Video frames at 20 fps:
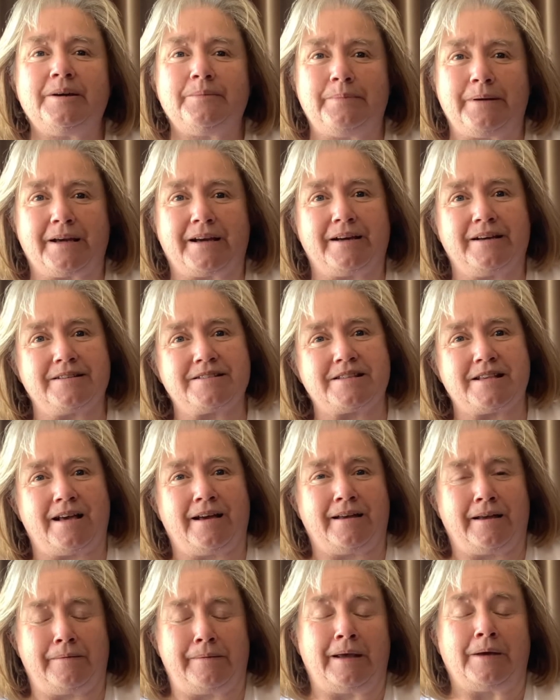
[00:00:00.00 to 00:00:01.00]
because
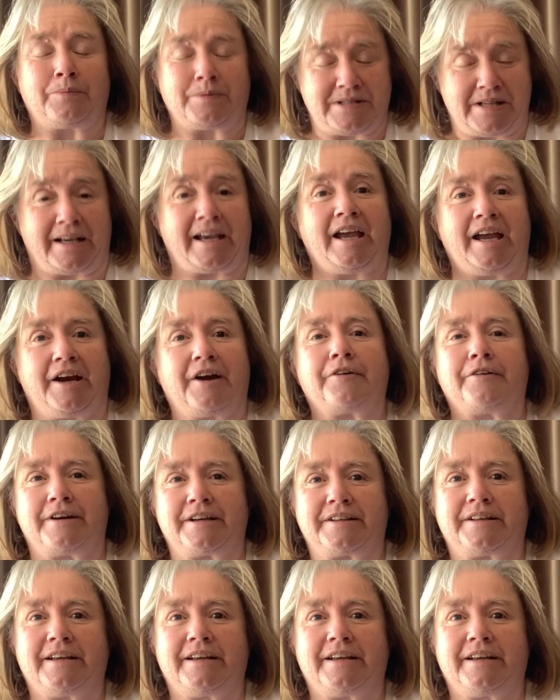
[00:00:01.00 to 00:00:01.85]
it was a caring